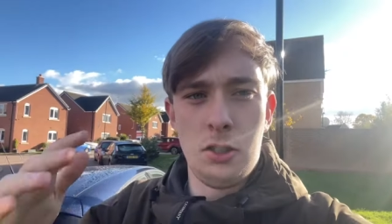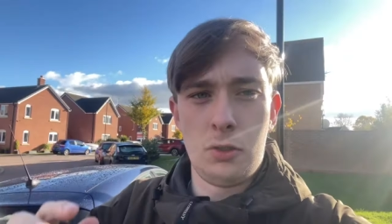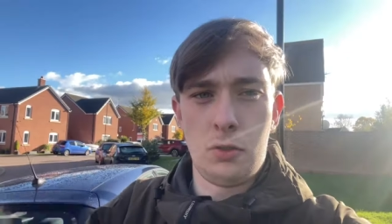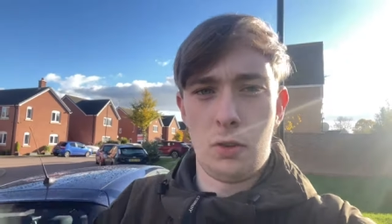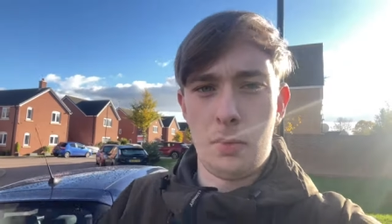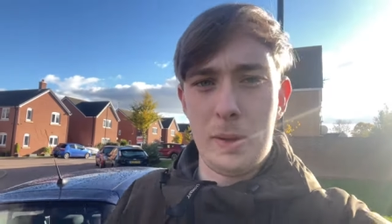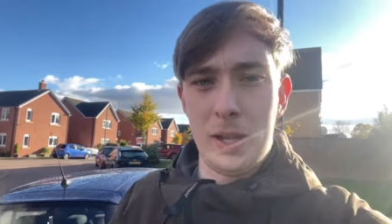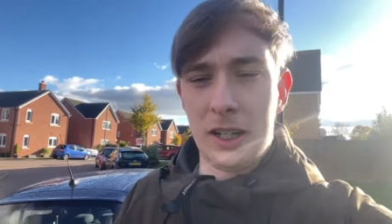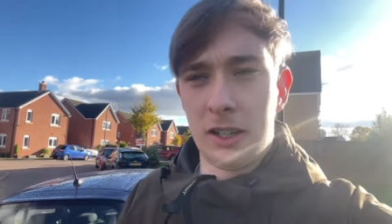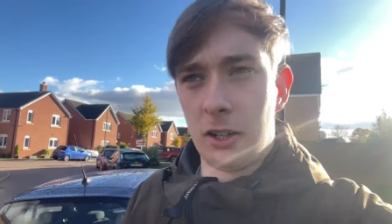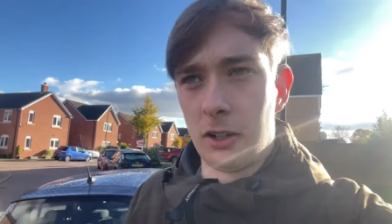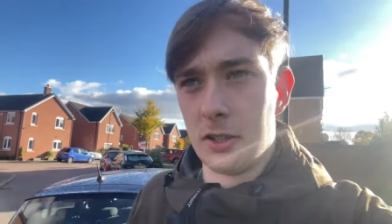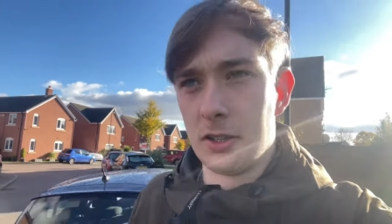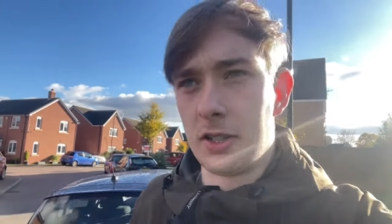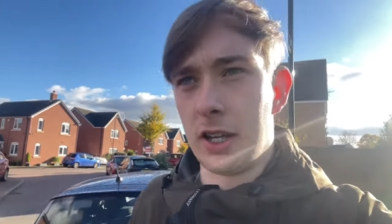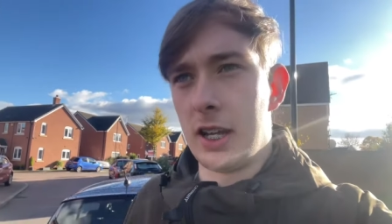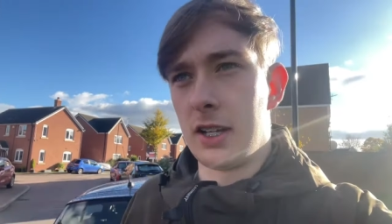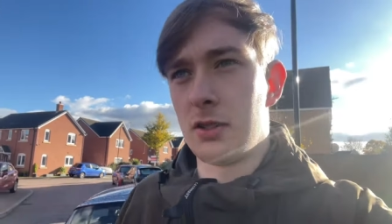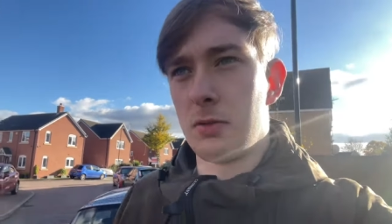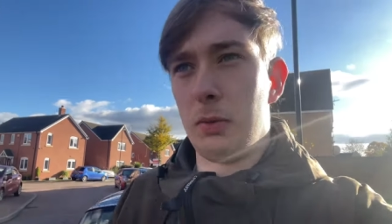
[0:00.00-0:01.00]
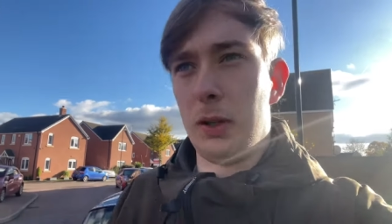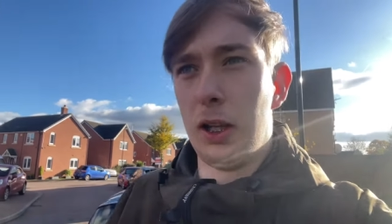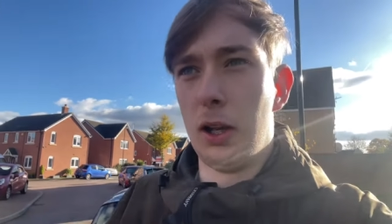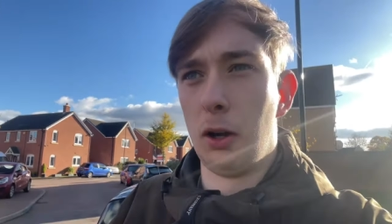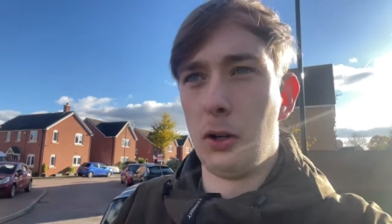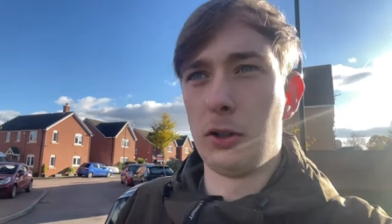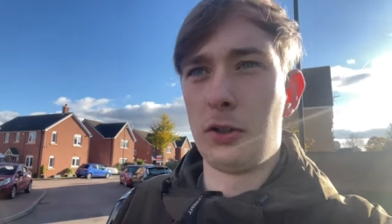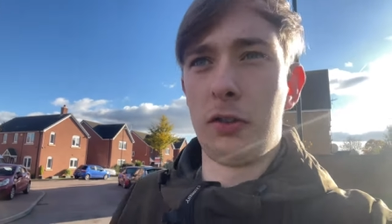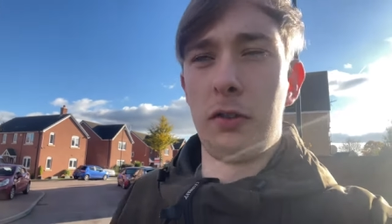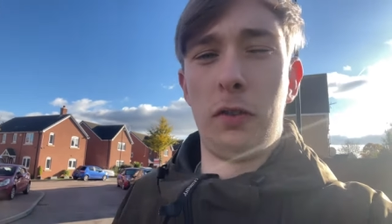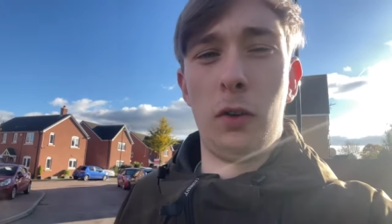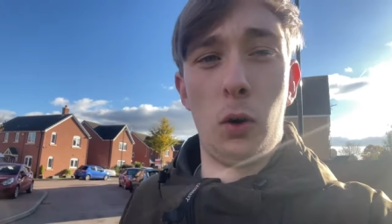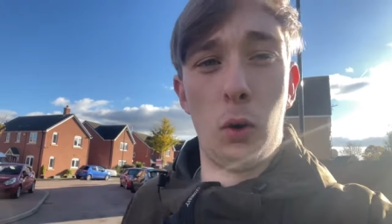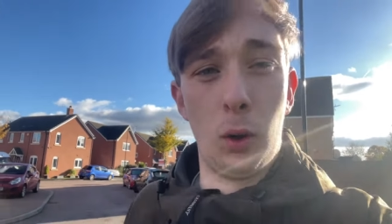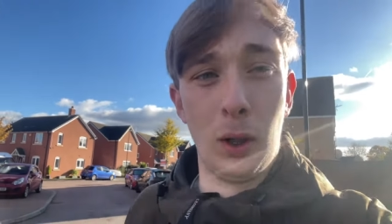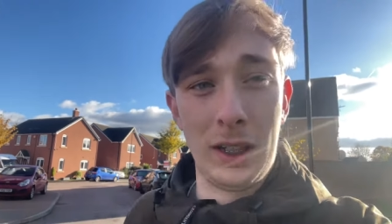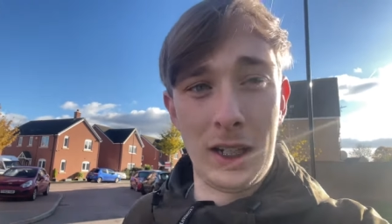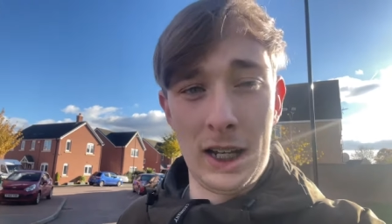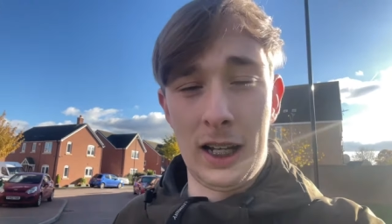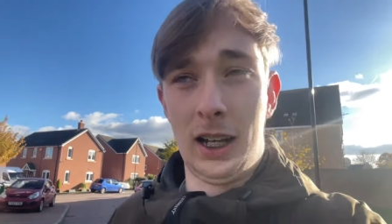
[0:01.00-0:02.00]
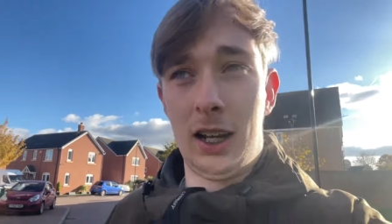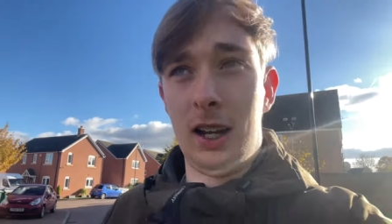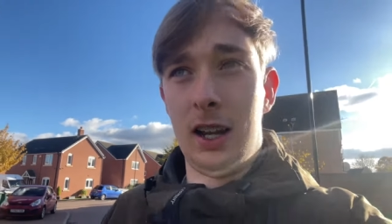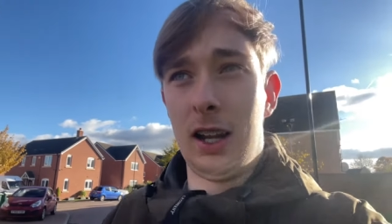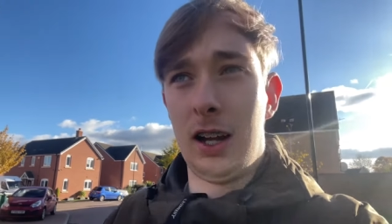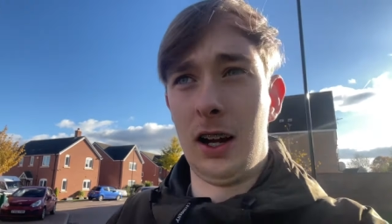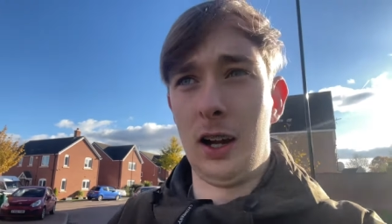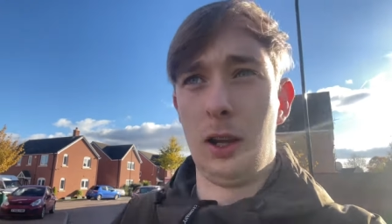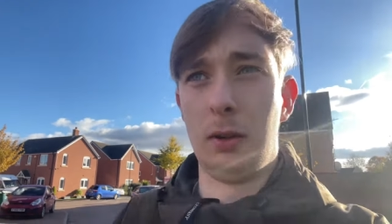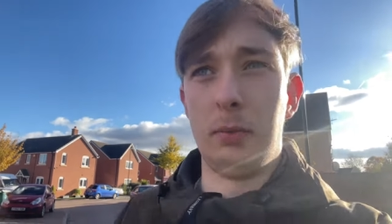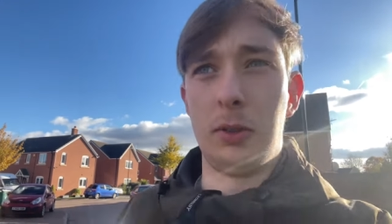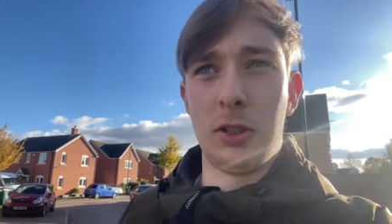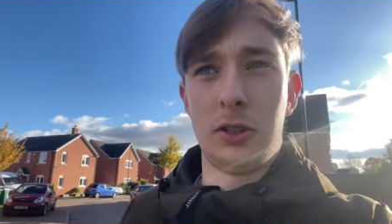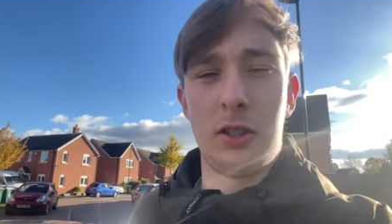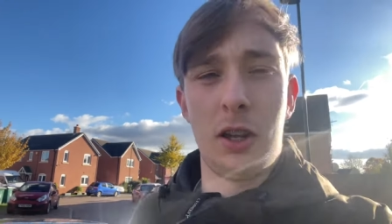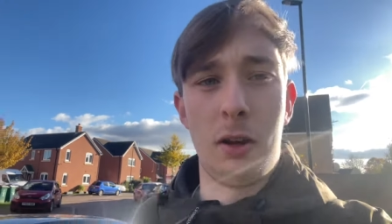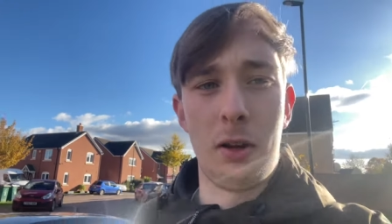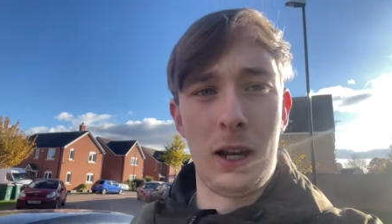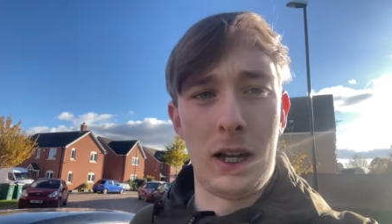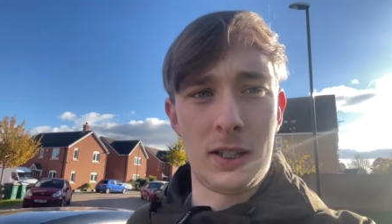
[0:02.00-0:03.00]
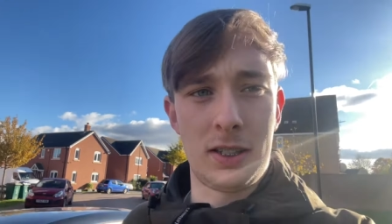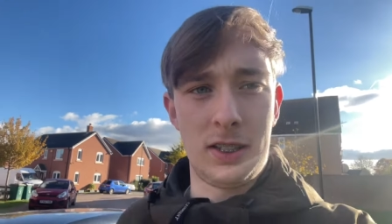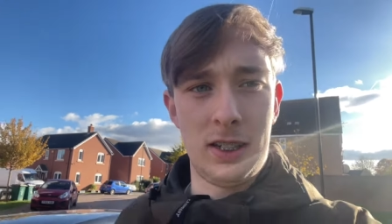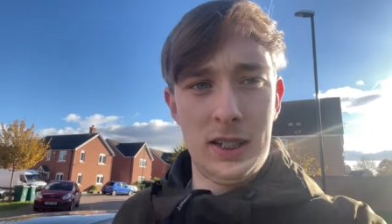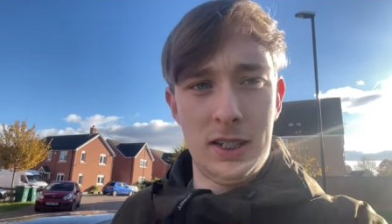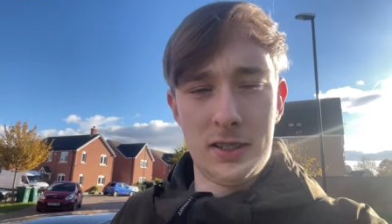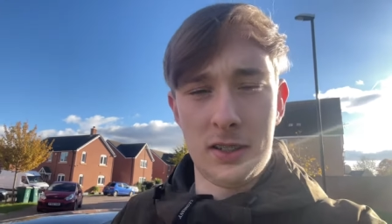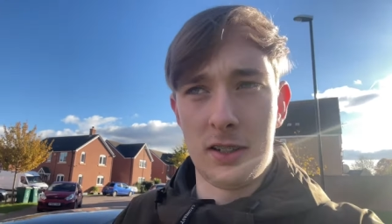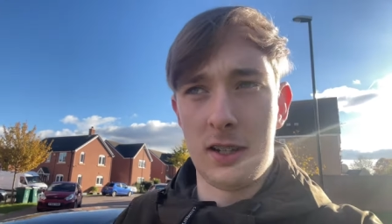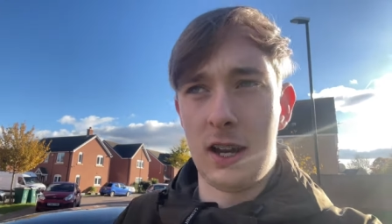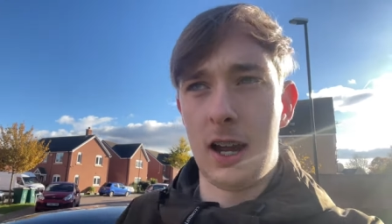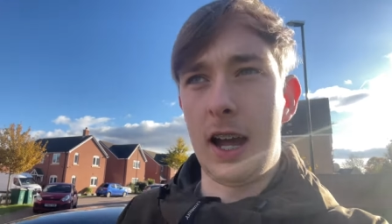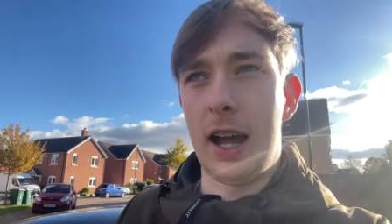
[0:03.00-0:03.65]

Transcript: for a bit of context, we lost 4-0 at home to Stoke last season.